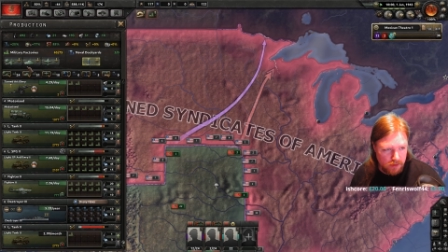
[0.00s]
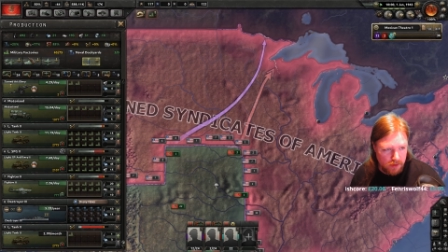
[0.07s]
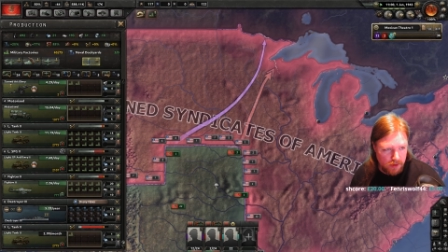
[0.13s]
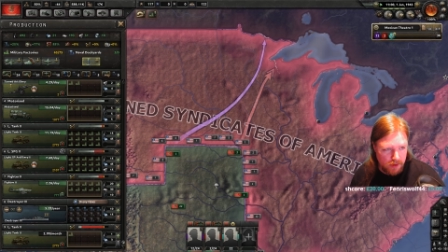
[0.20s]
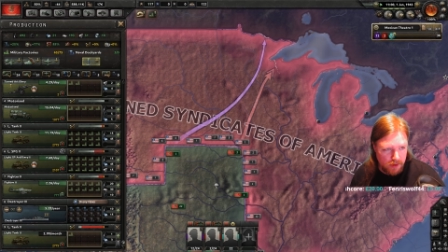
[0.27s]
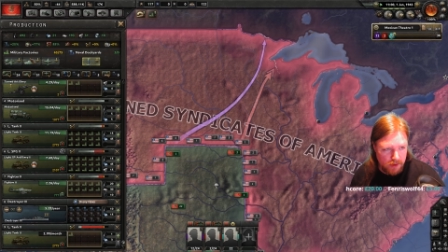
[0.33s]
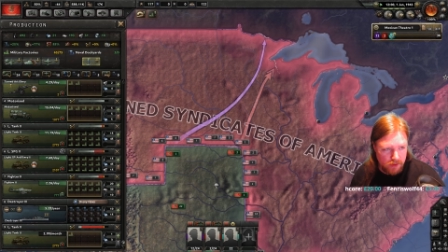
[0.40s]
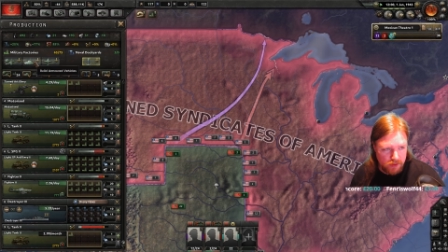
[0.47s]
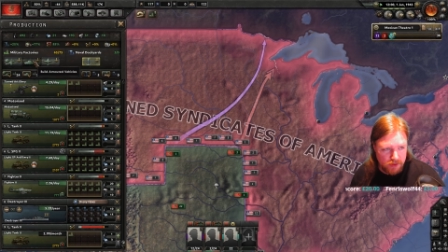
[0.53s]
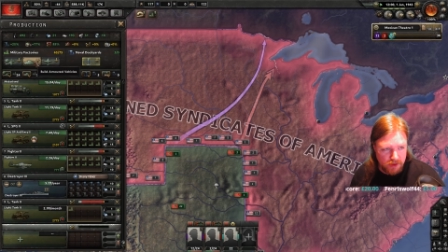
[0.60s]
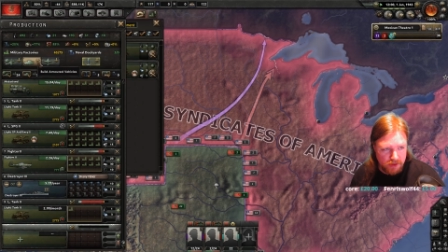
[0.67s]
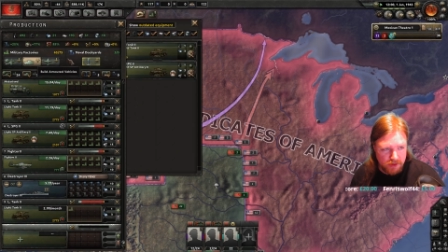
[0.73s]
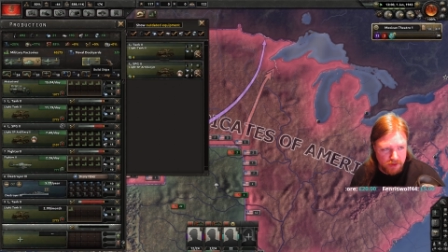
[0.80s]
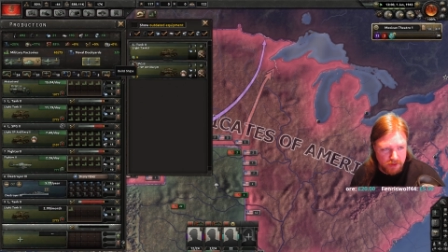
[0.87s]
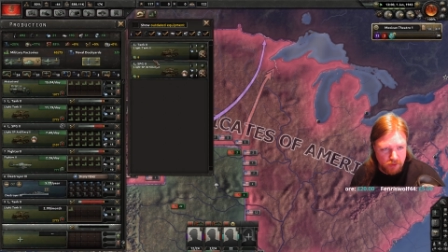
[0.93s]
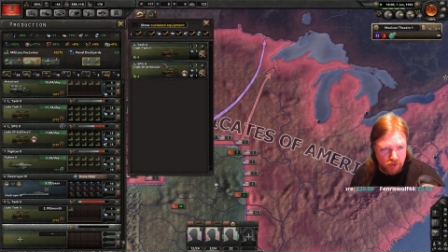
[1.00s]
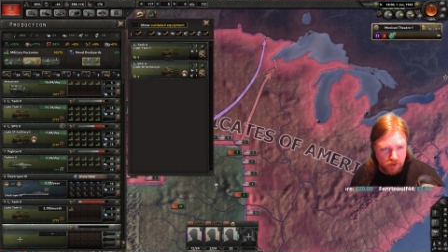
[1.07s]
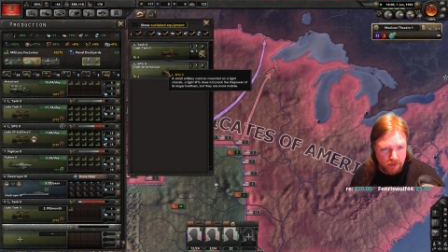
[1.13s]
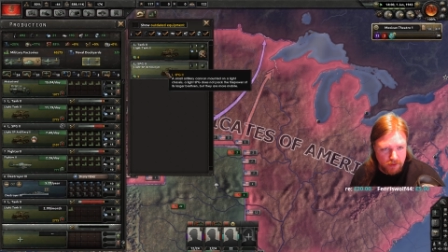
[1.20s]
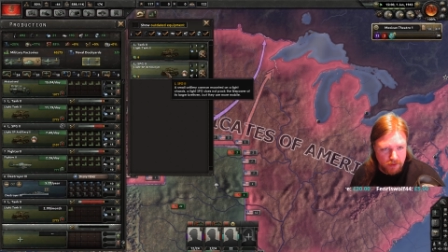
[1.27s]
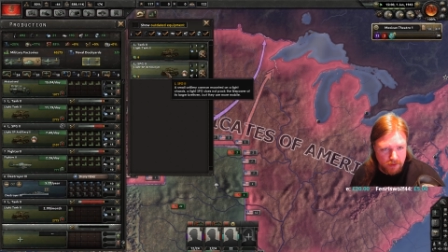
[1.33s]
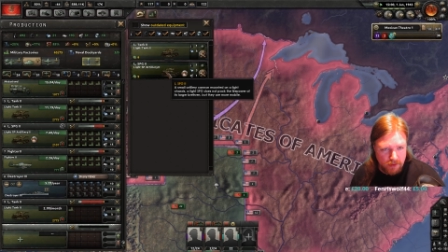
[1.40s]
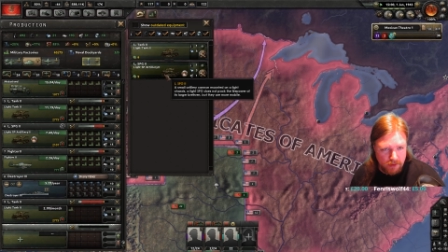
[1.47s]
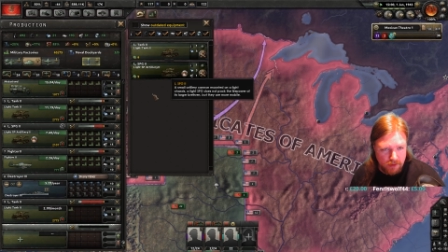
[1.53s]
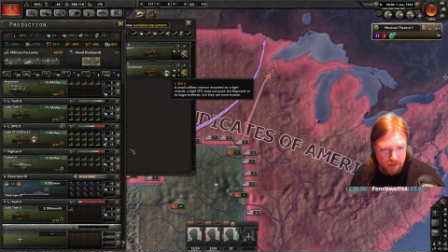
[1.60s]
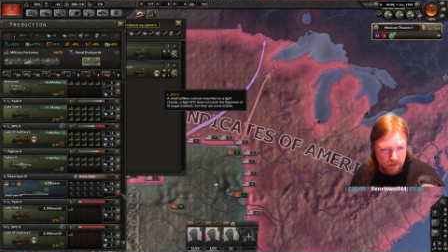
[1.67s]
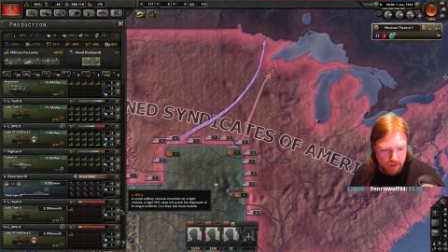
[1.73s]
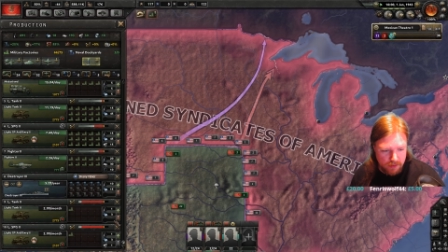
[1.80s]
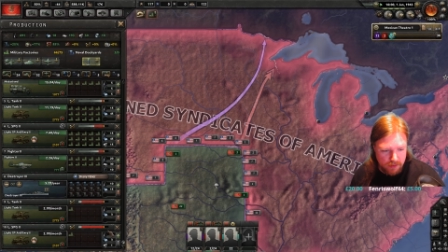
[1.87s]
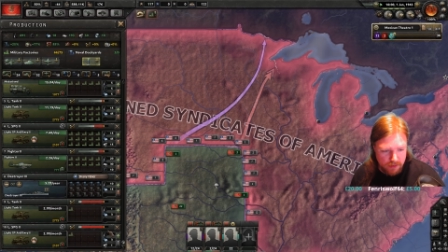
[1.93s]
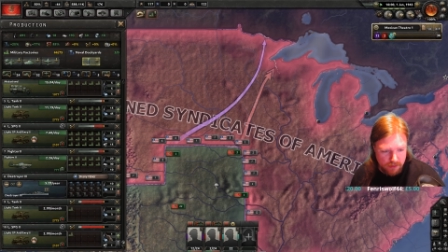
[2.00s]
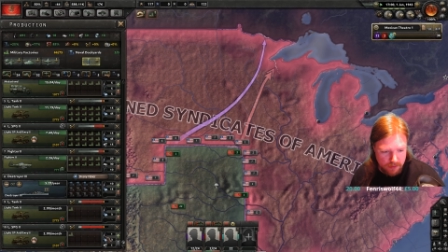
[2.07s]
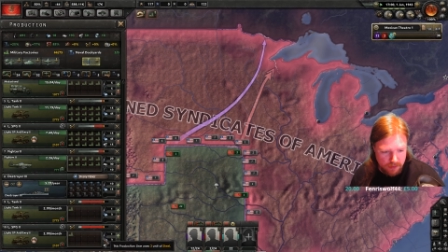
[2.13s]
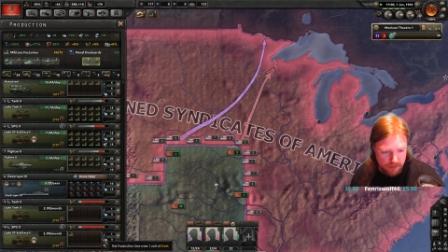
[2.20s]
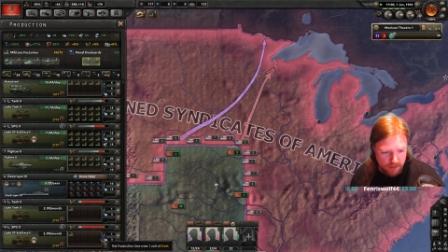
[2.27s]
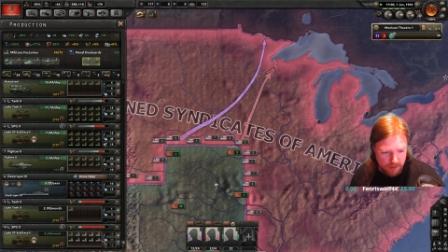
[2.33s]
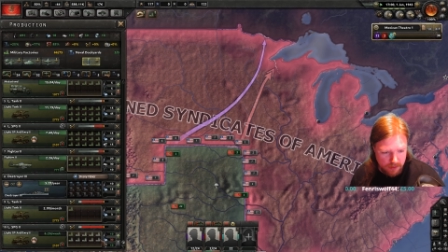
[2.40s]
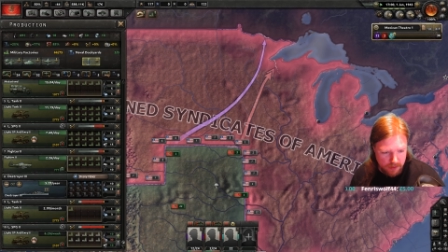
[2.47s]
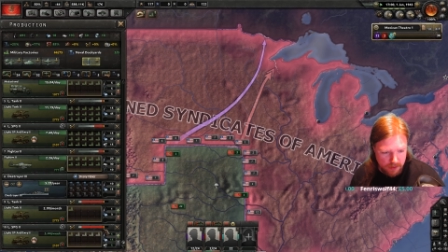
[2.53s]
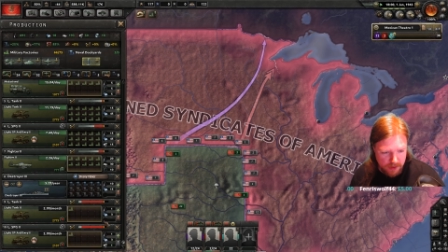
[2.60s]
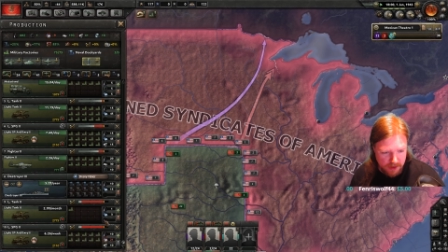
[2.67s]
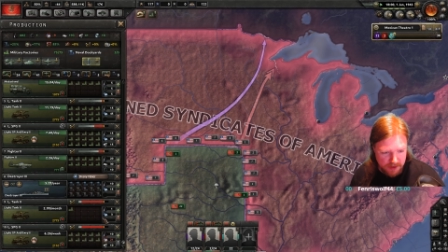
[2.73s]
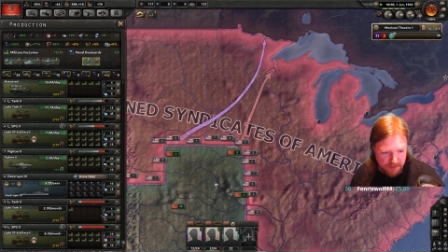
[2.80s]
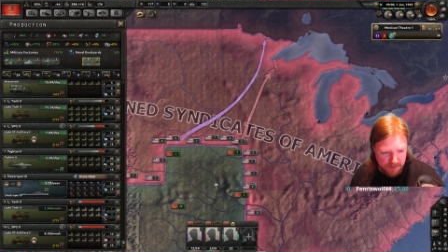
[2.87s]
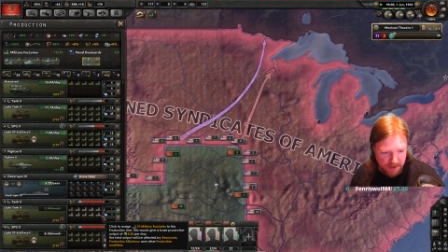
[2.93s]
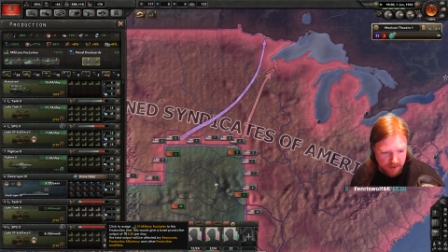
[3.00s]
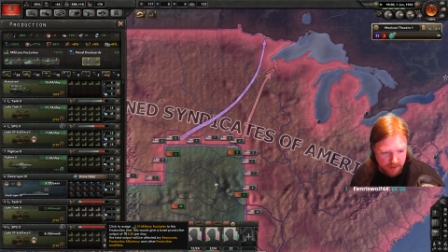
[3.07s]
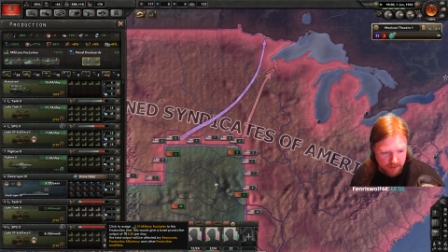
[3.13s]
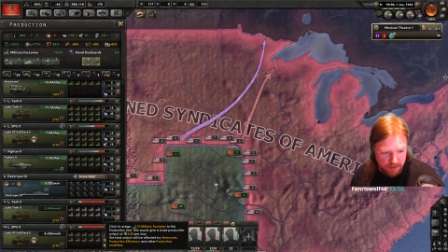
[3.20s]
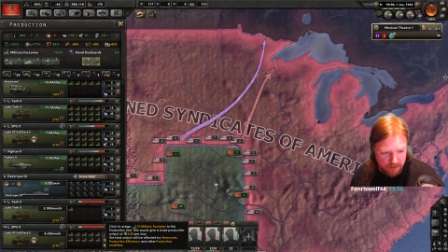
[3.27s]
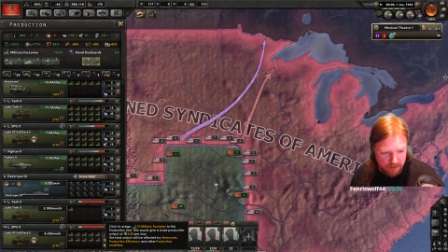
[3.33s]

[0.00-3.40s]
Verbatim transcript: and also some more S P R.